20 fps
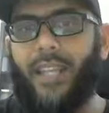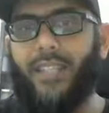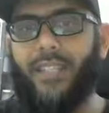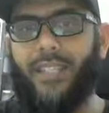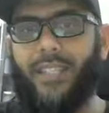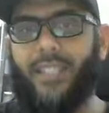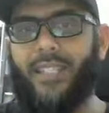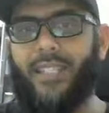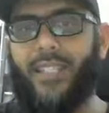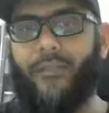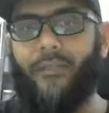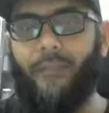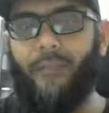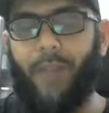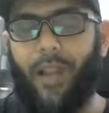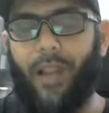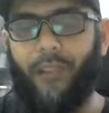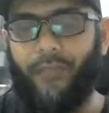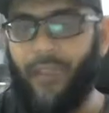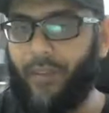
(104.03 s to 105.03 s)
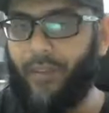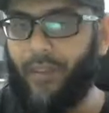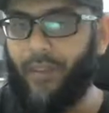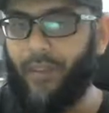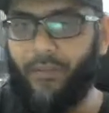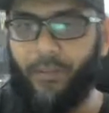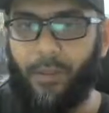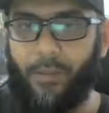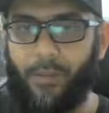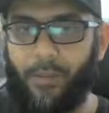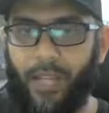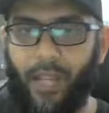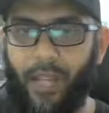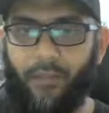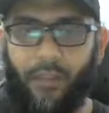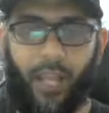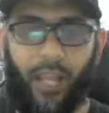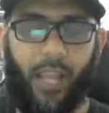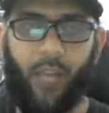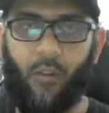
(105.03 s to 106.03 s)
This is my favorite
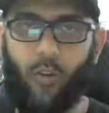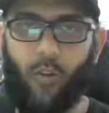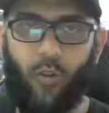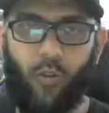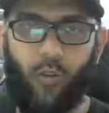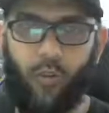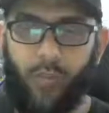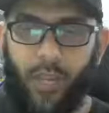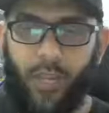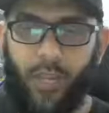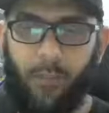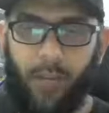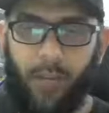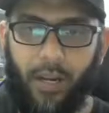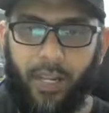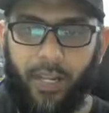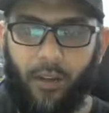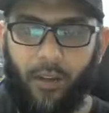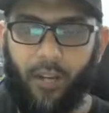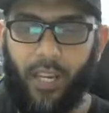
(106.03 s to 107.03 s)
website where I go to make money.